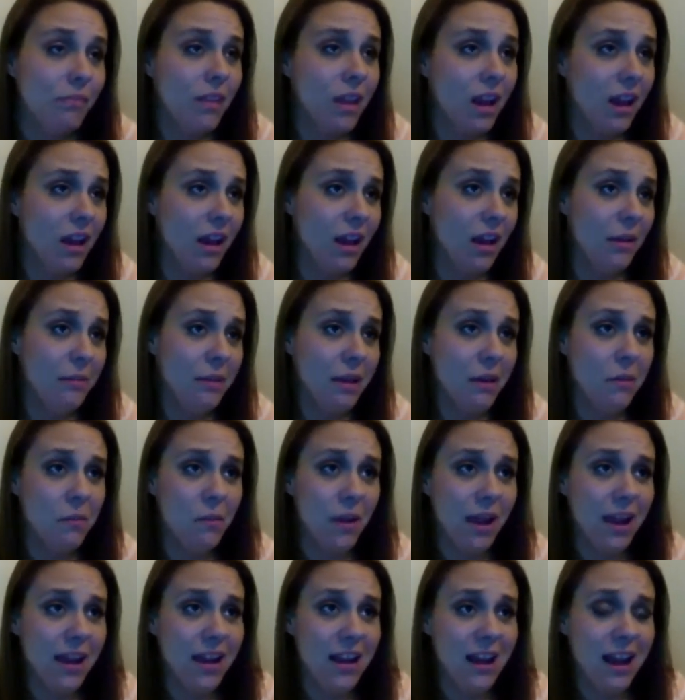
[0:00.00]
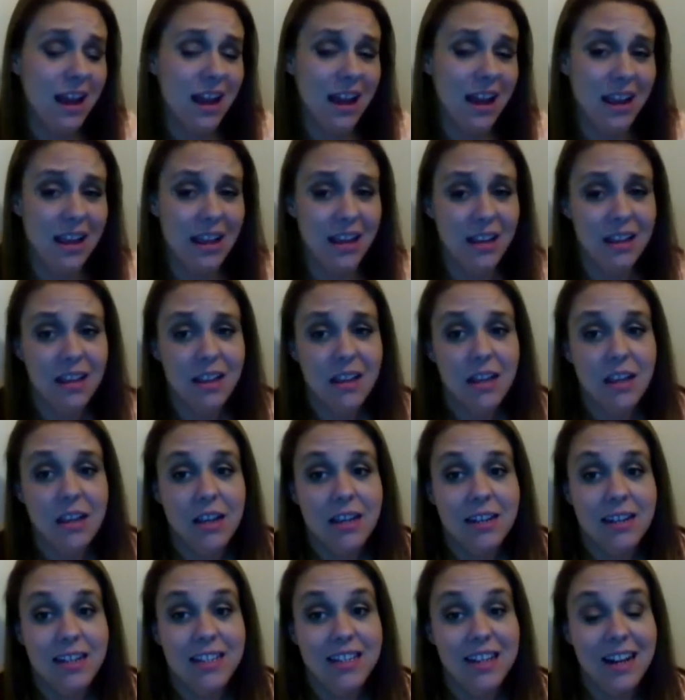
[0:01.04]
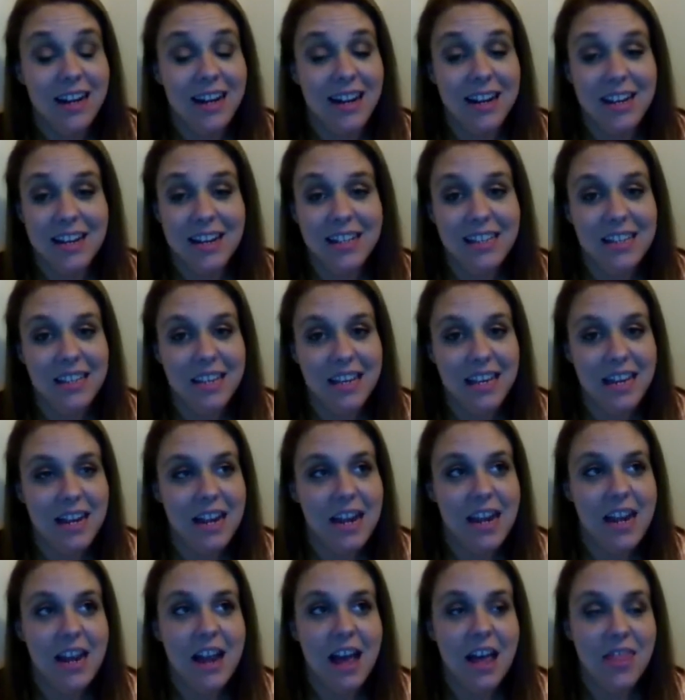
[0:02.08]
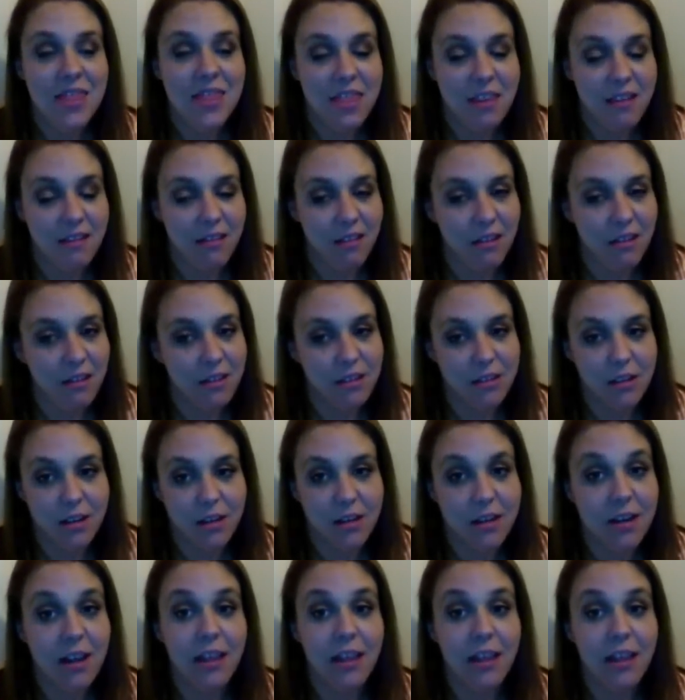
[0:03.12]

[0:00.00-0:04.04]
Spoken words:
And when I decide I need to eat, nothing looks good.